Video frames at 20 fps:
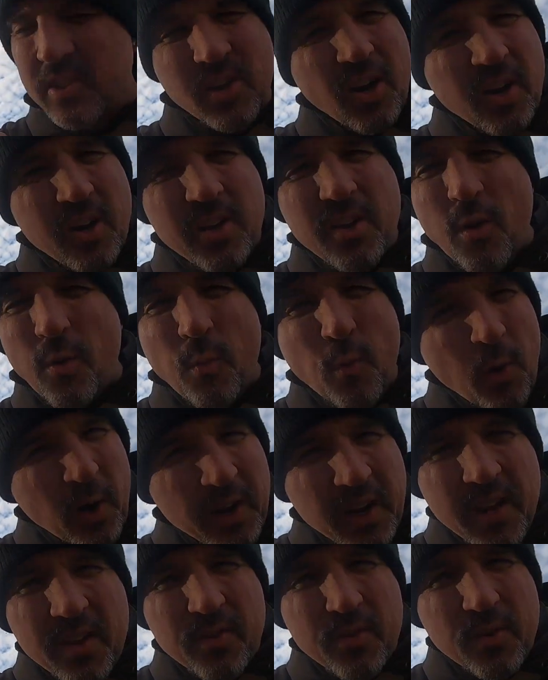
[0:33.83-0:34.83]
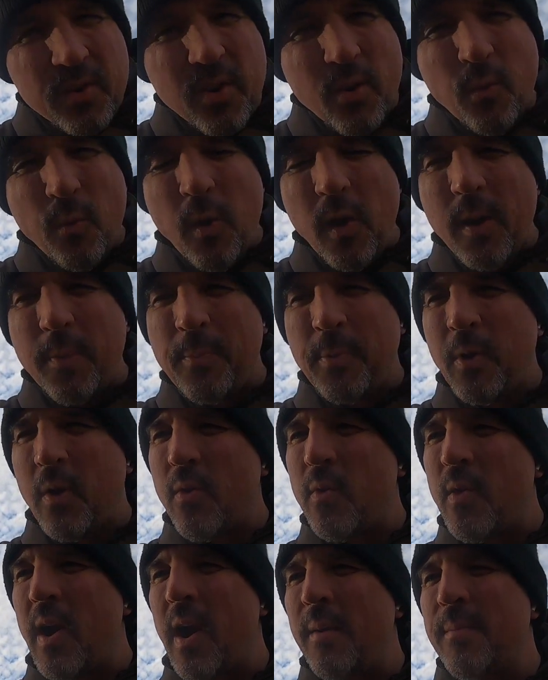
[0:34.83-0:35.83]
started, you're working through your work
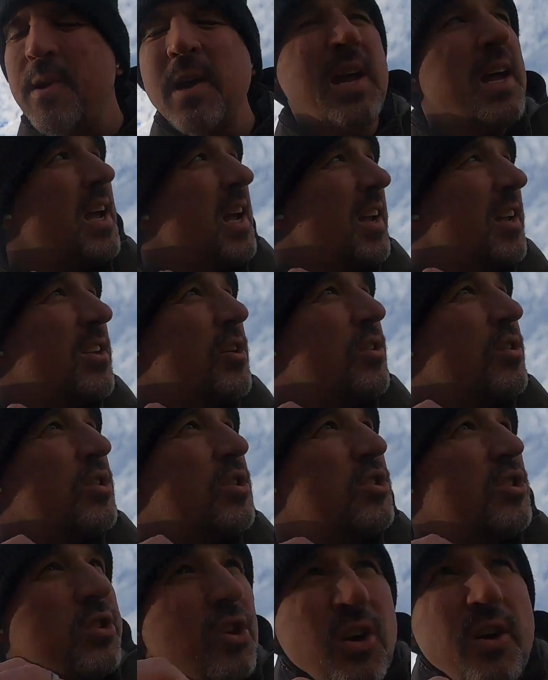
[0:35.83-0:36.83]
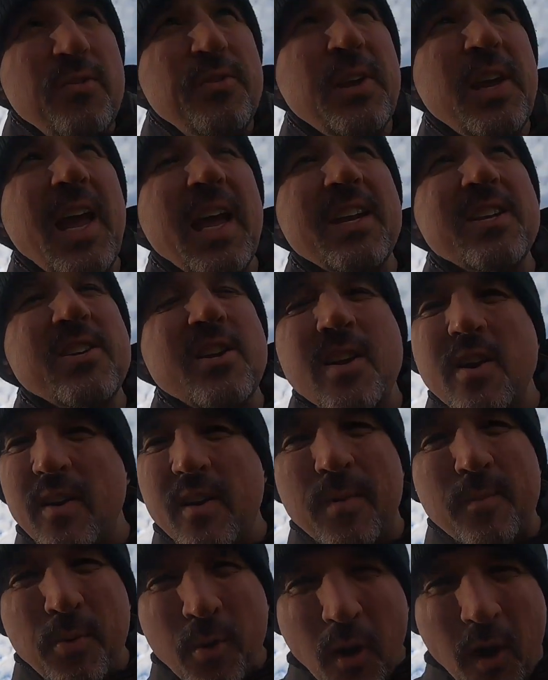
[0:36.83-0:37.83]
program, you're solving
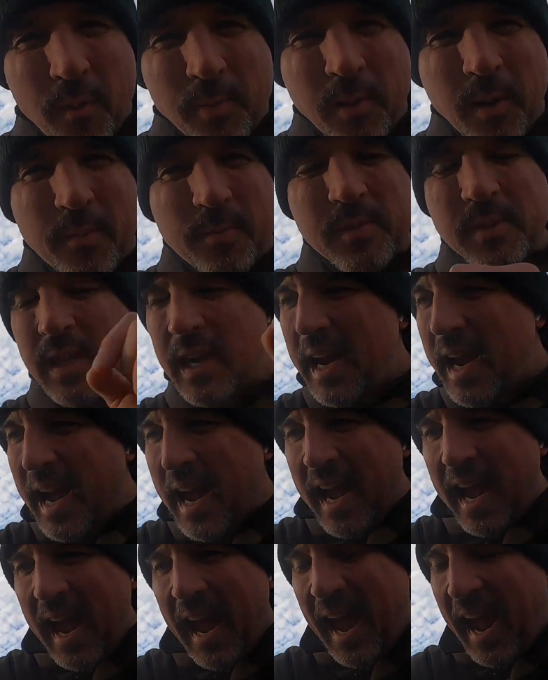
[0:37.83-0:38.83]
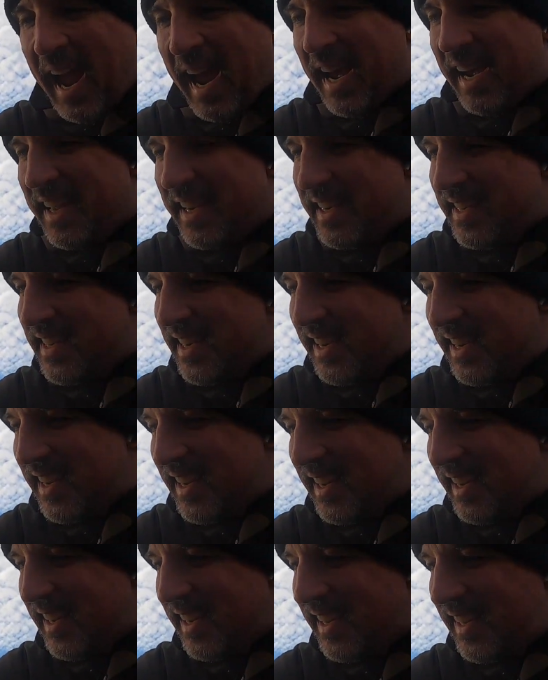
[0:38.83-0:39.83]
engineering problems, and
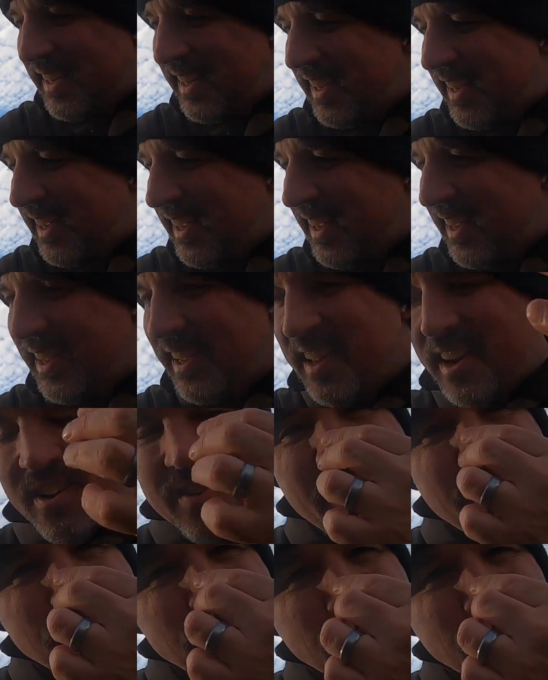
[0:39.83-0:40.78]
you're